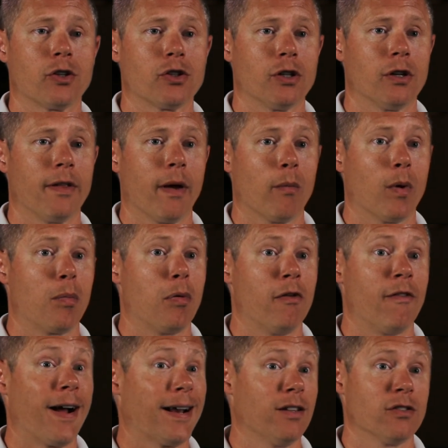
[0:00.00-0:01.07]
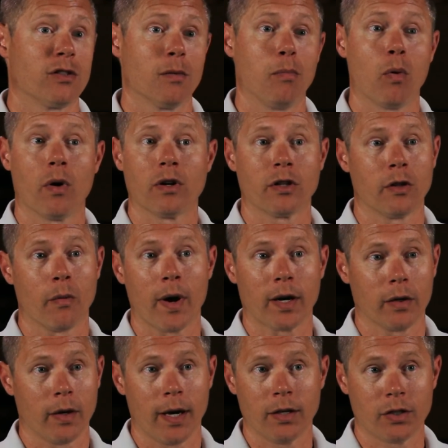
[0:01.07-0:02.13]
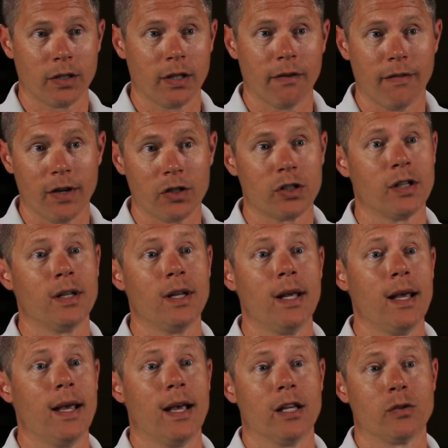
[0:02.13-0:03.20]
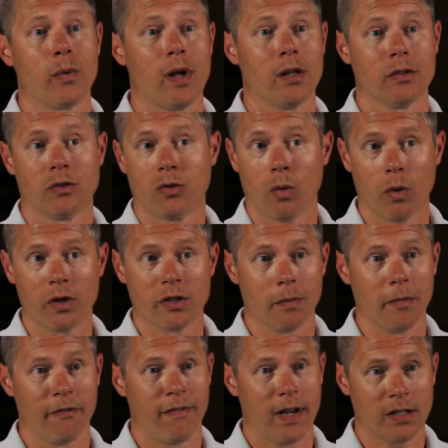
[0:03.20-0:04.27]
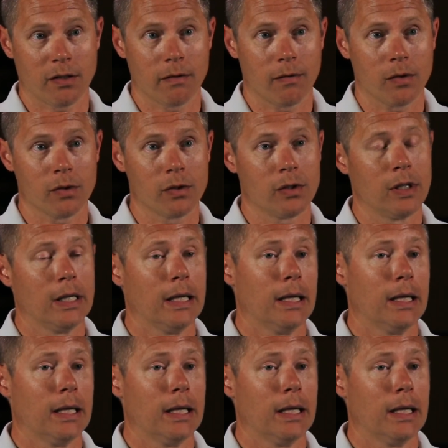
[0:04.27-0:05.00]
sure that we're providing support to the Recreation Division as well as tourism and festivals.